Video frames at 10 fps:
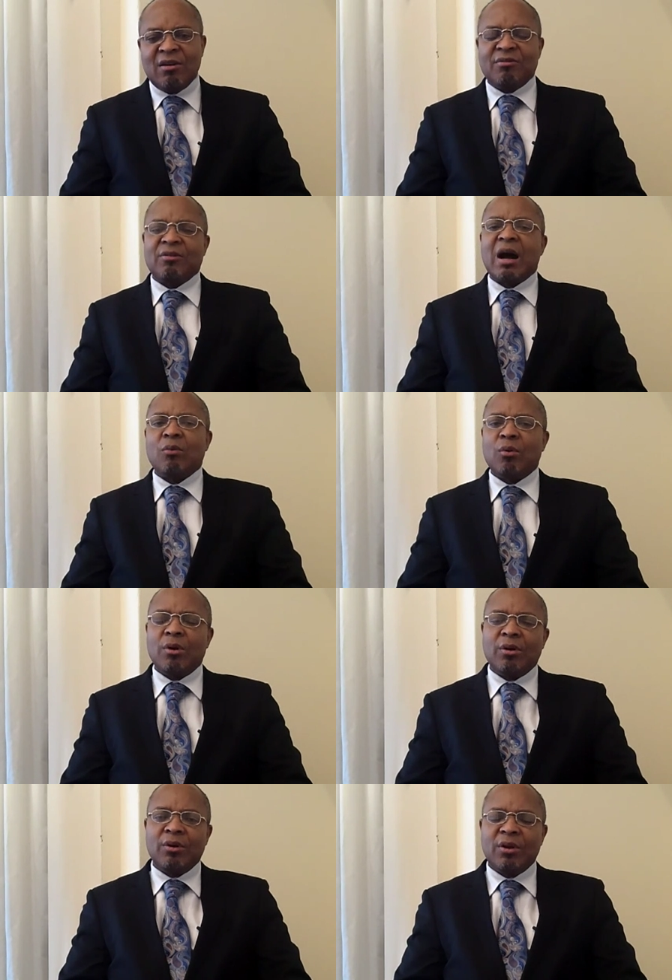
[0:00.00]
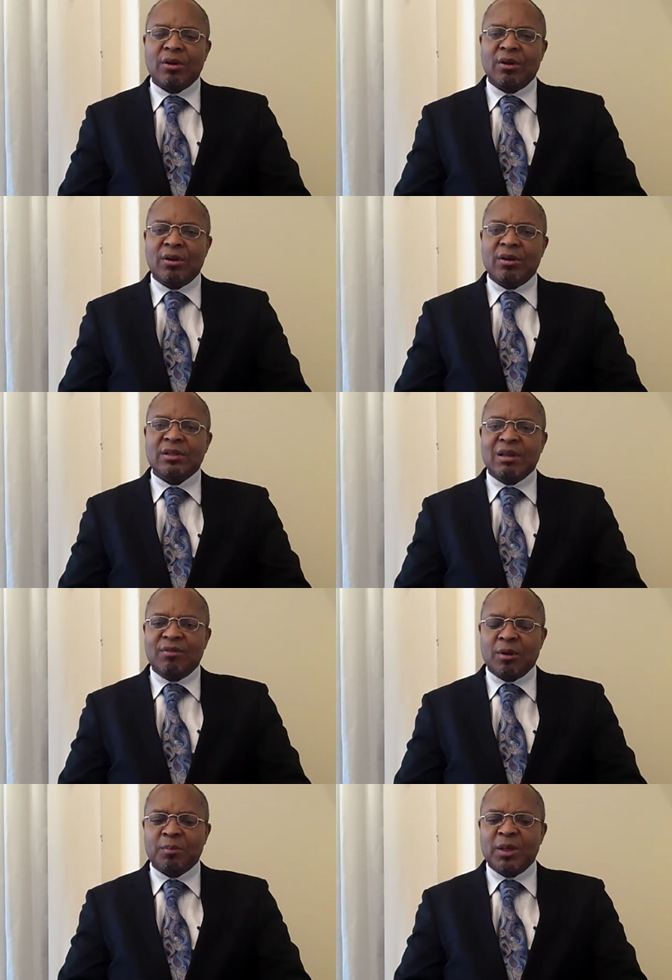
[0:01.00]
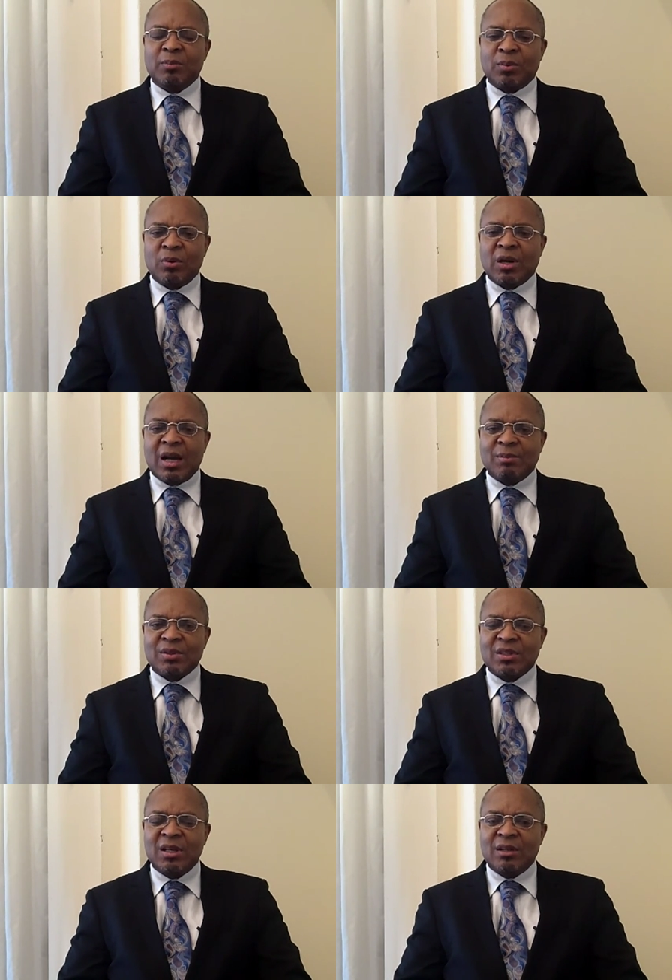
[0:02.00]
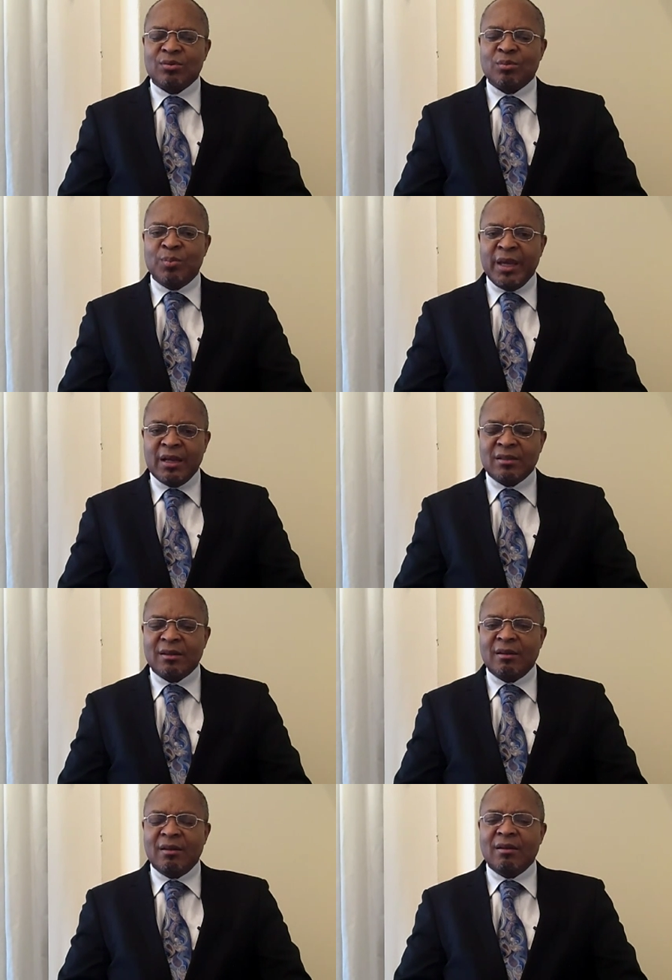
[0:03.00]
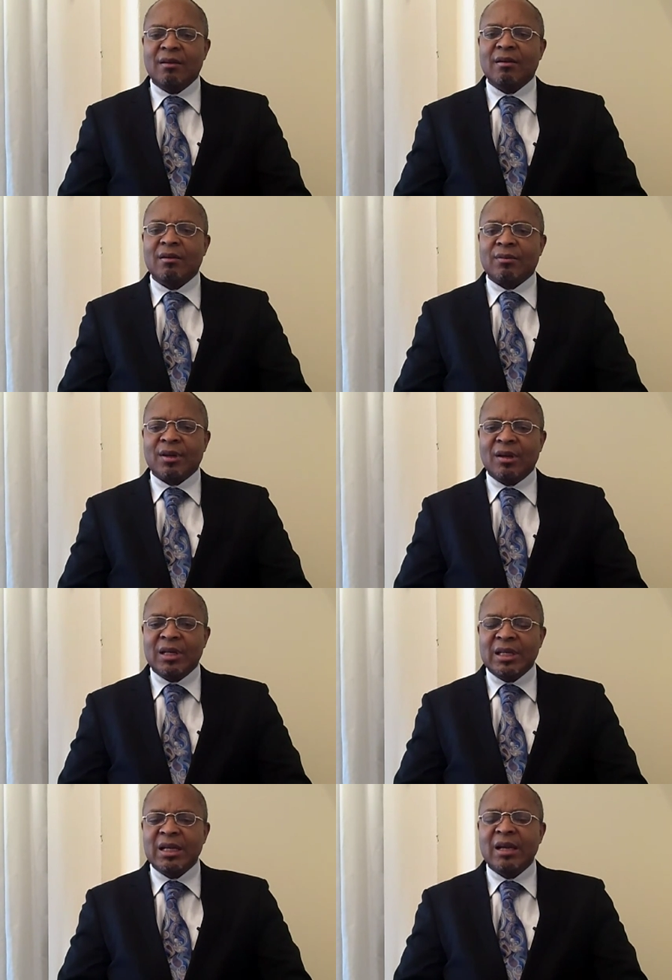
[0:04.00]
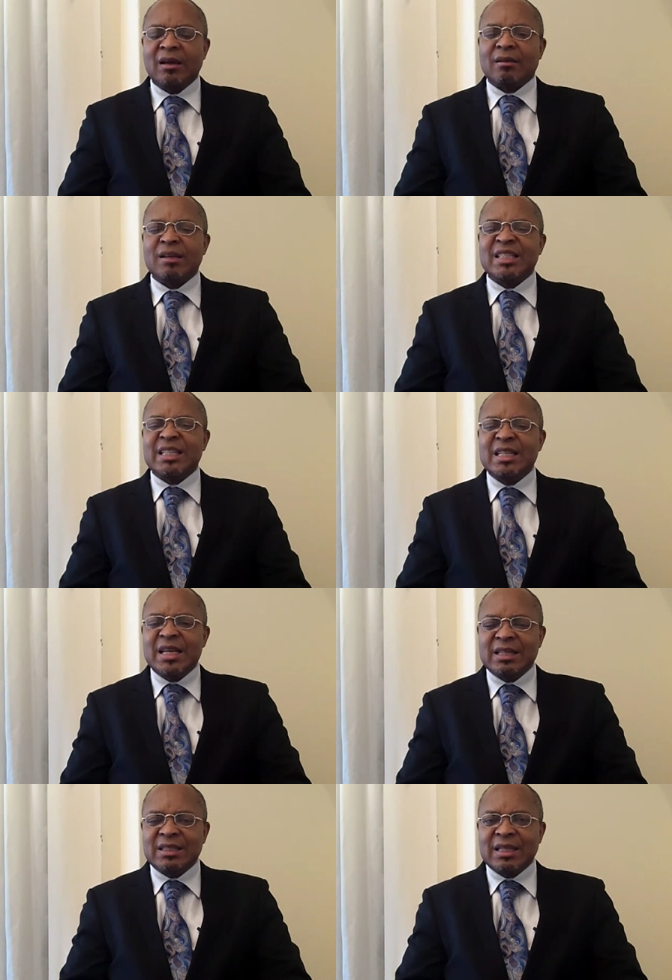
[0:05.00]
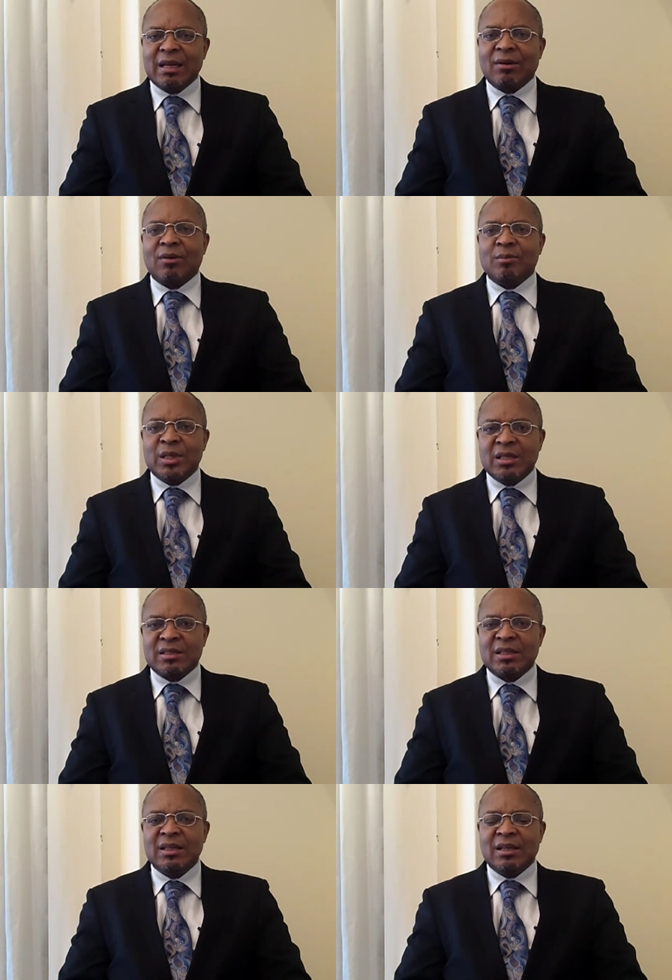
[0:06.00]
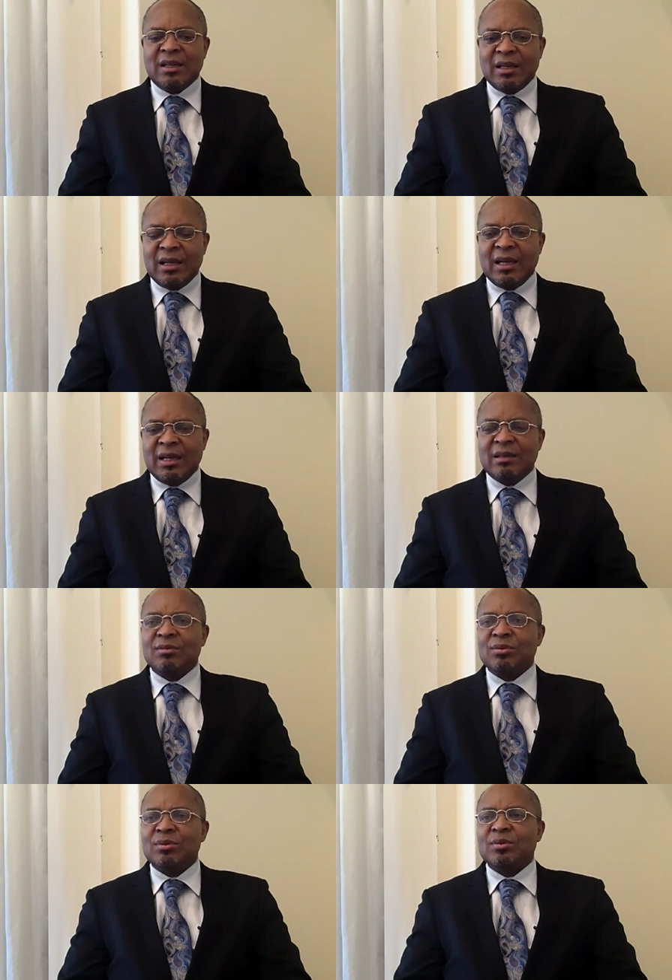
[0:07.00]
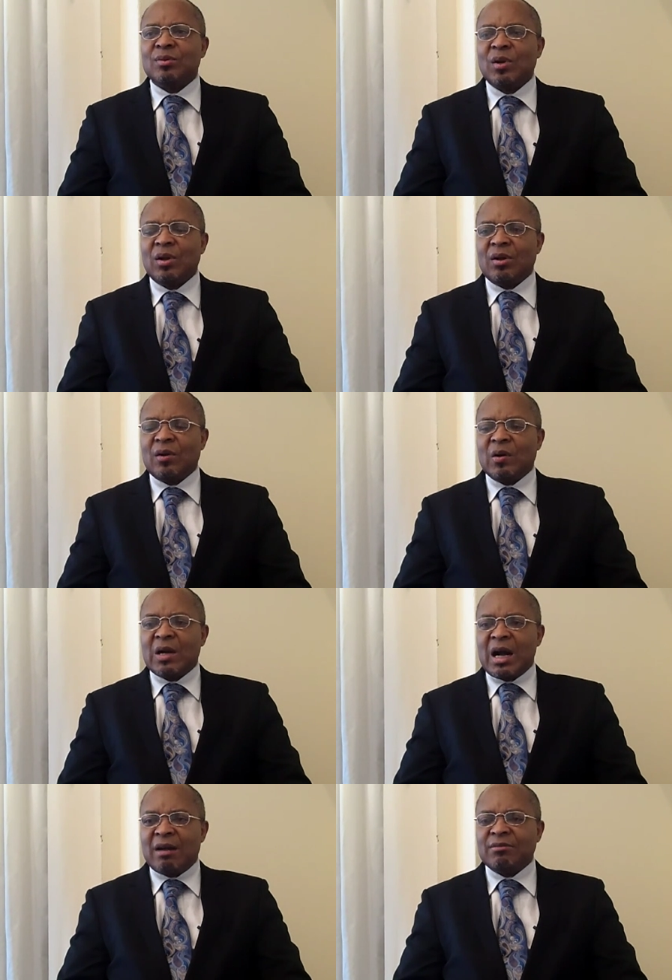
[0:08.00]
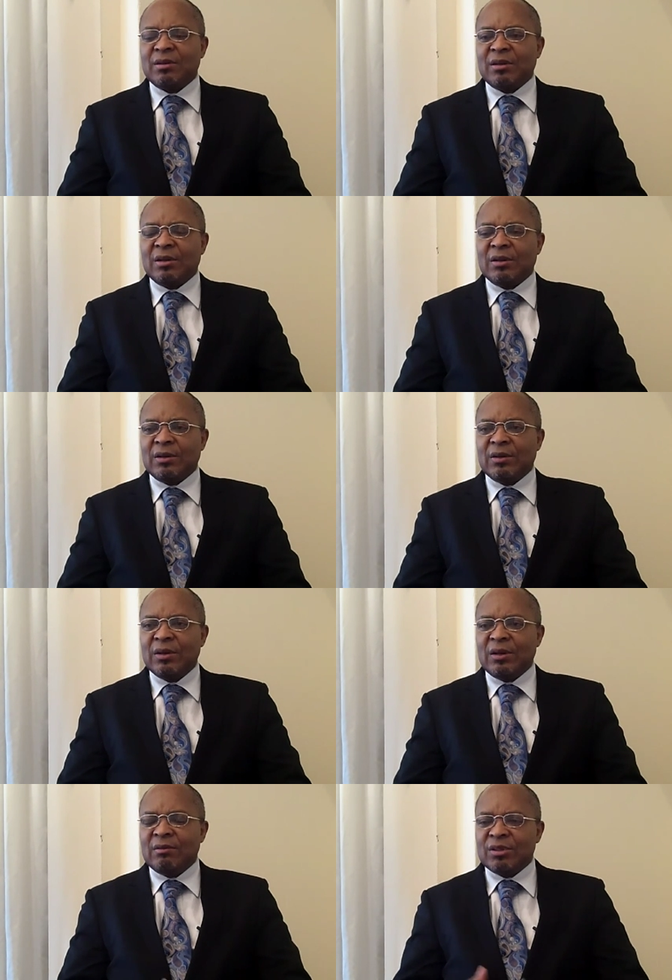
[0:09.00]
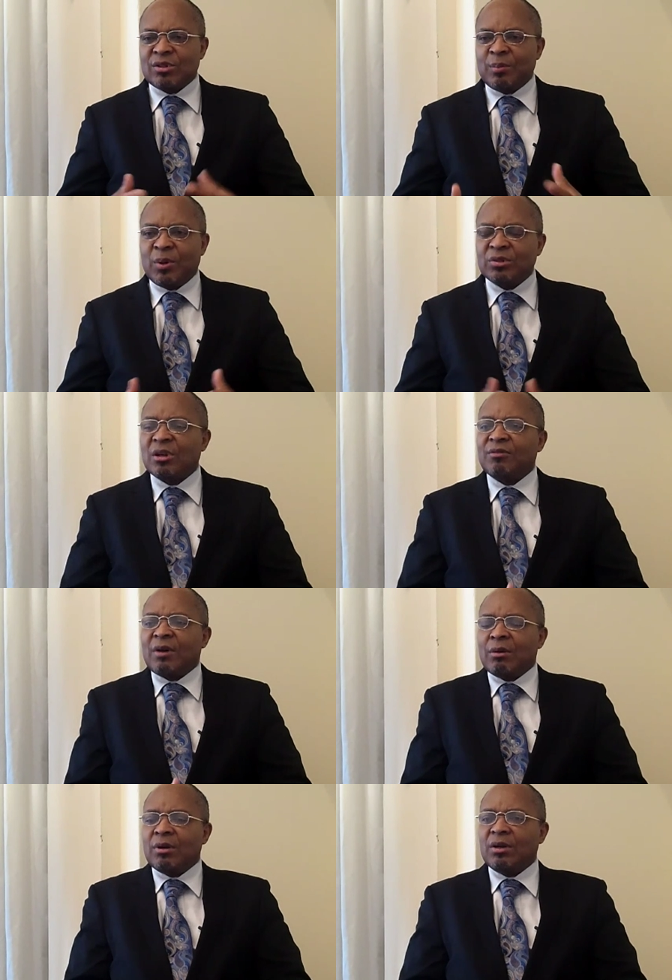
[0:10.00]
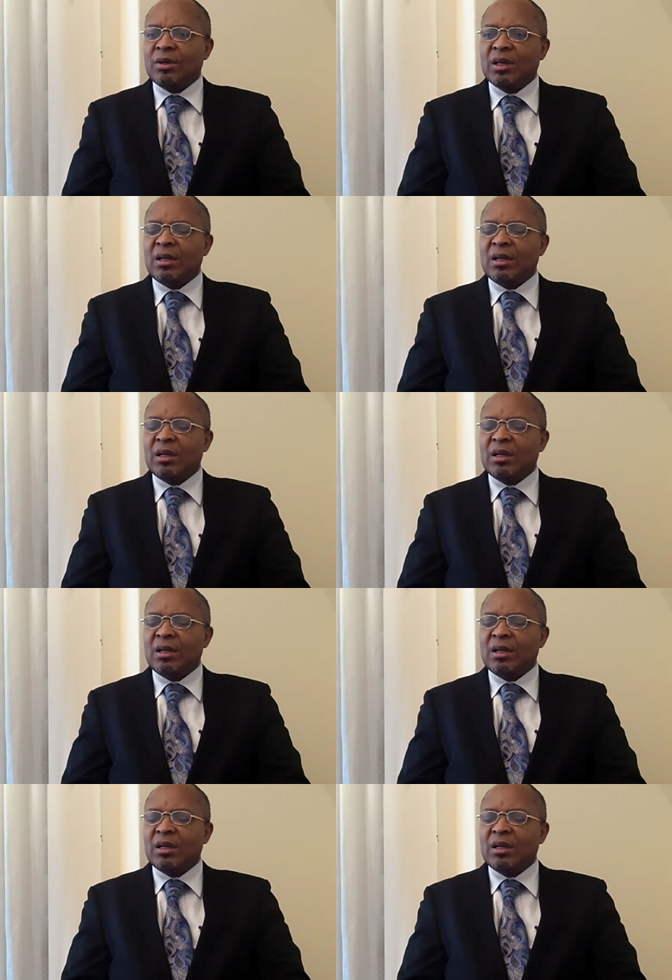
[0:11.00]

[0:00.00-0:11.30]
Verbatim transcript: of our uh, development programs to build uh, uh, really resilient economies uh, and to uh, have uh, the support of our